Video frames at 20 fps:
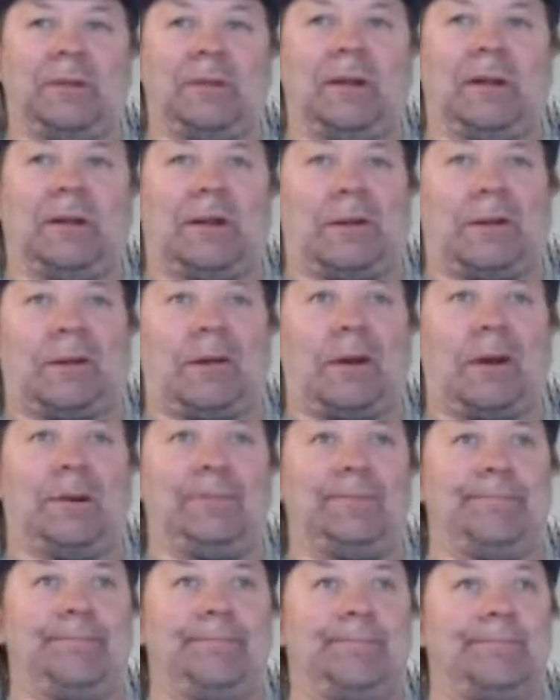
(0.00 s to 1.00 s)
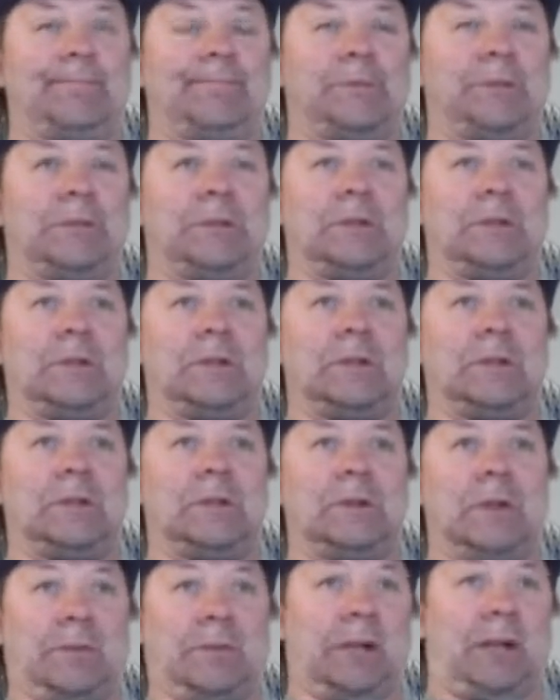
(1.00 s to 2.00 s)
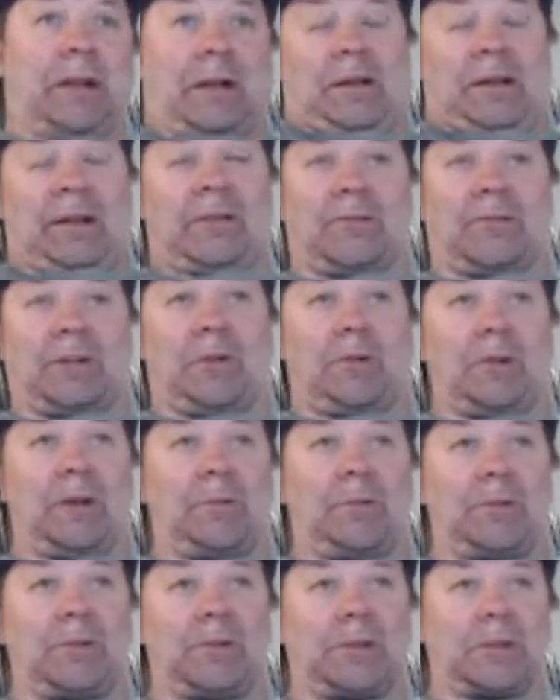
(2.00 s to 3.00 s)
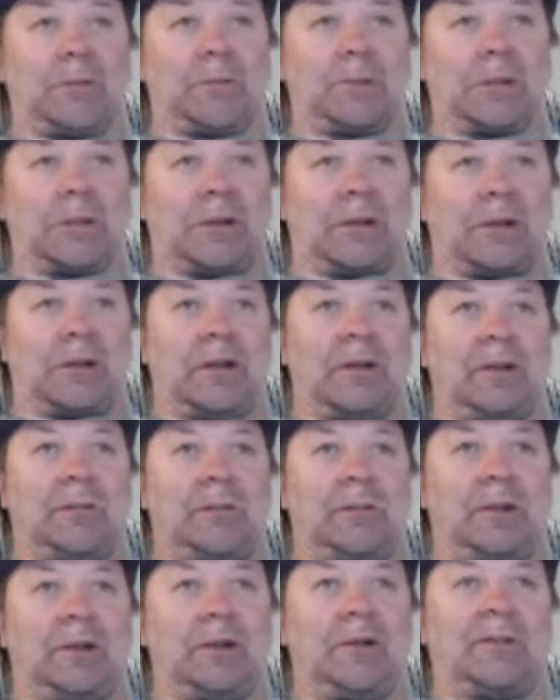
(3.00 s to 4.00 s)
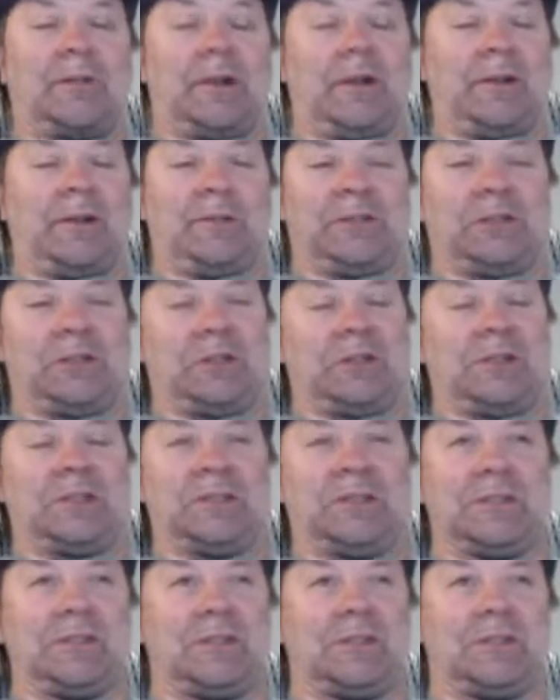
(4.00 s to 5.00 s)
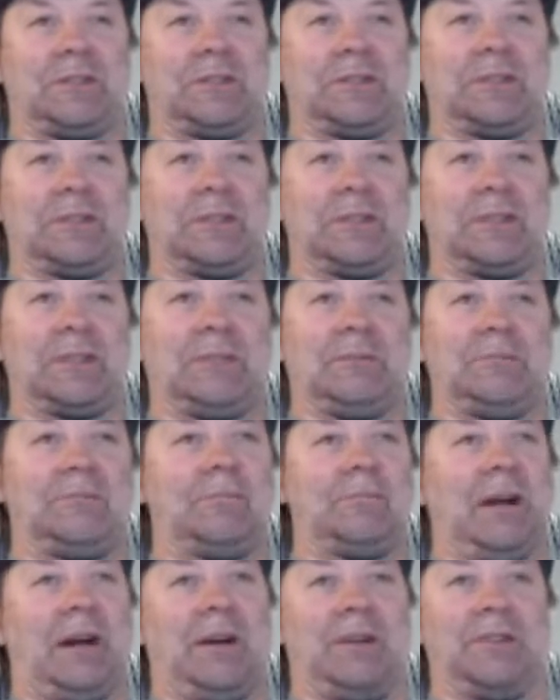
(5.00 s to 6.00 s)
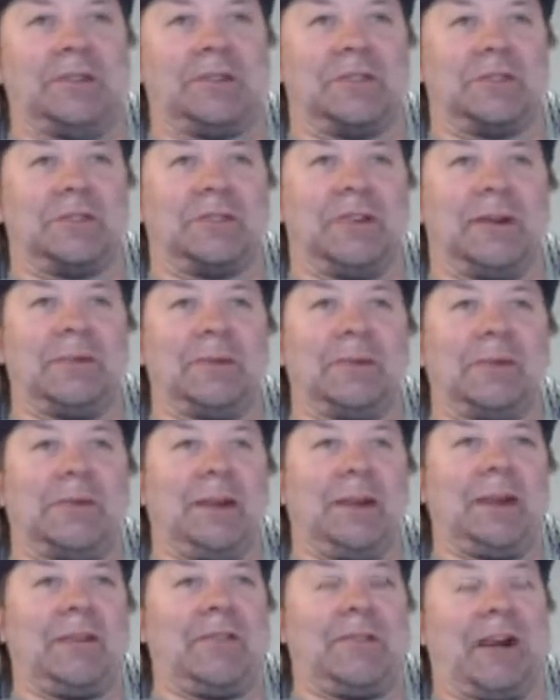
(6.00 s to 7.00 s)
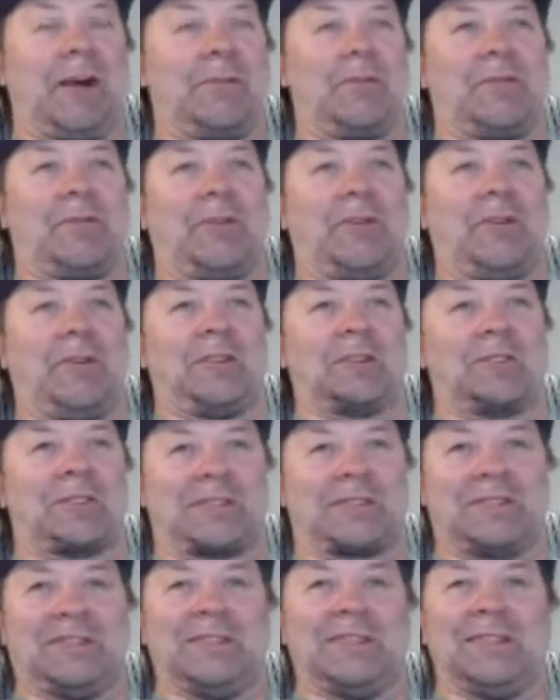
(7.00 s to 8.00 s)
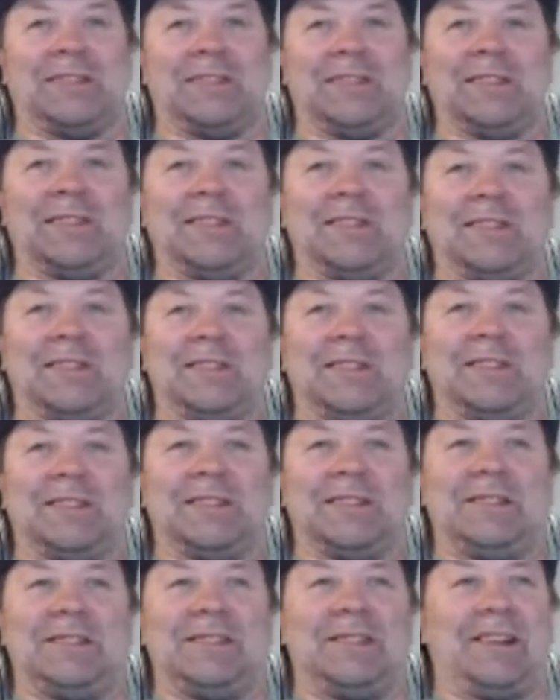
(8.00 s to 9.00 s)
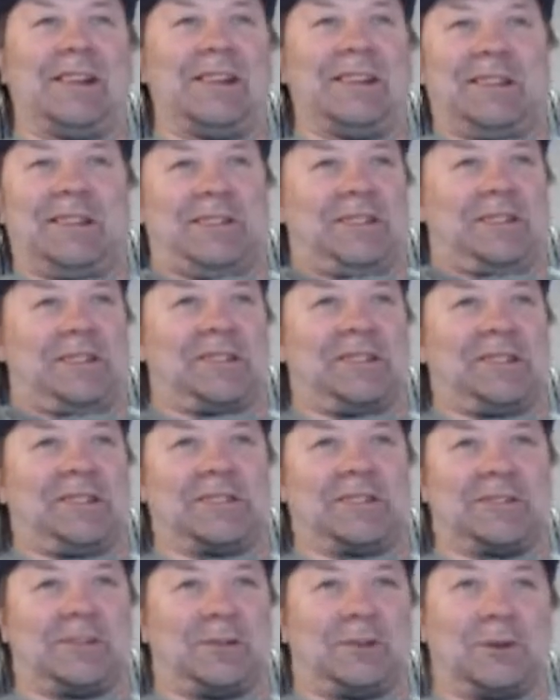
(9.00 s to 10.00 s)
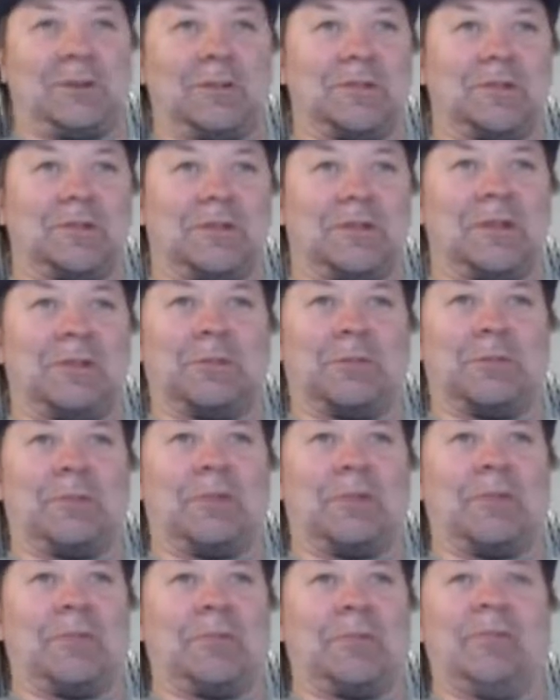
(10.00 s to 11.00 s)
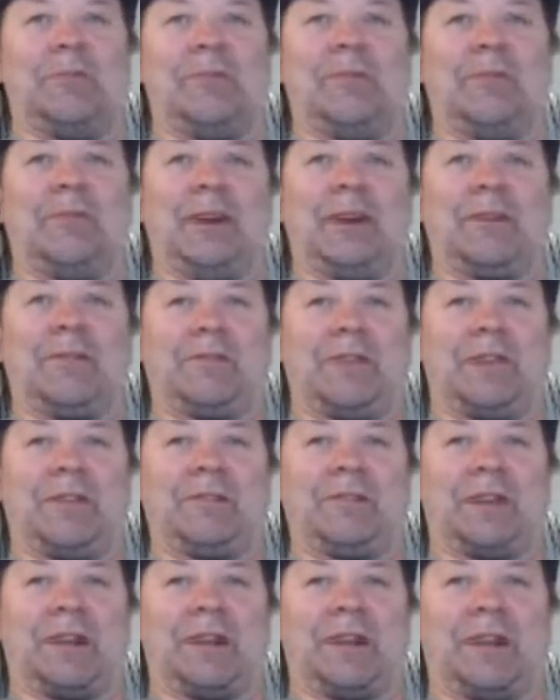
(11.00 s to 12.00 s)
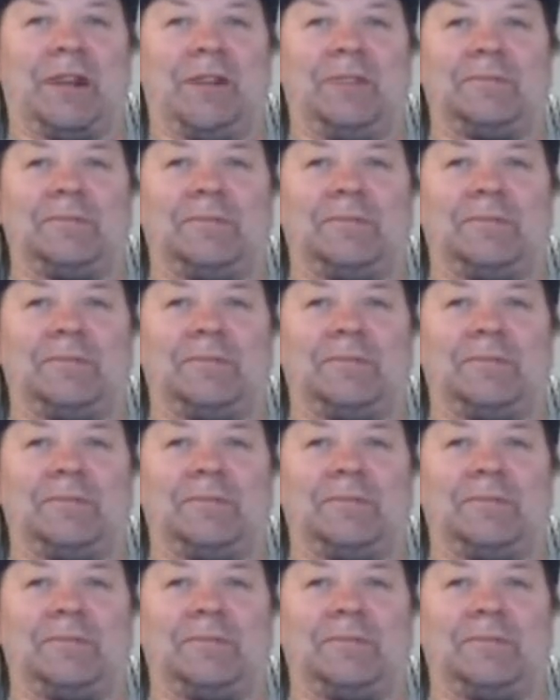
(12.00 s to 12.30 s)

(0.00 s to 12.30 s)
I don't know why. I mean, I like real maple syrup. It's all right, but if I have a choice and 2 are sitting there, I'll usually grab the fake crap first. And I know it's just corn syrup with some fake flavoring in it.